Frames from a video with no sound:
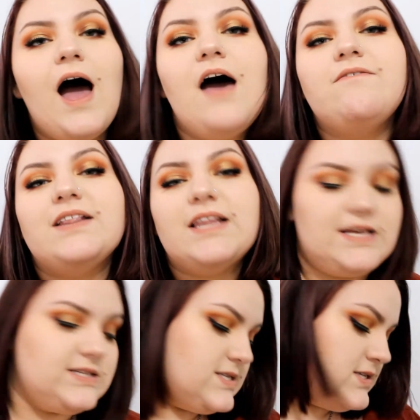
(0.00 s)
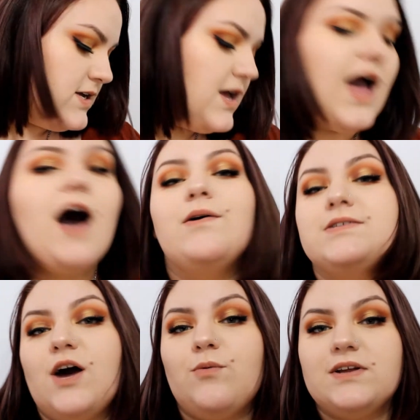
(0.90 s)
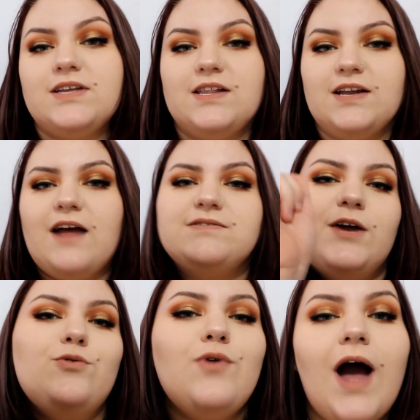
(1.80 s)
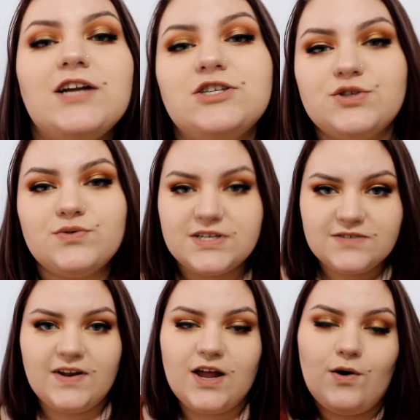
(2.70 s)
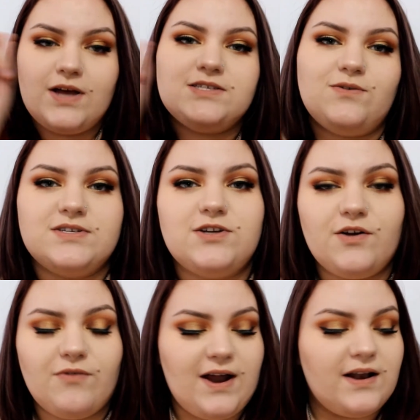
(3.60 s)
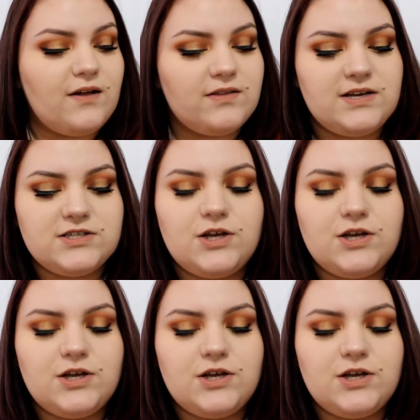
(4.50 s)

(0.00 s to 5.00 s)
I have a list. I was at work the other day. I was like, well, I should do this video, and so I started writing down things.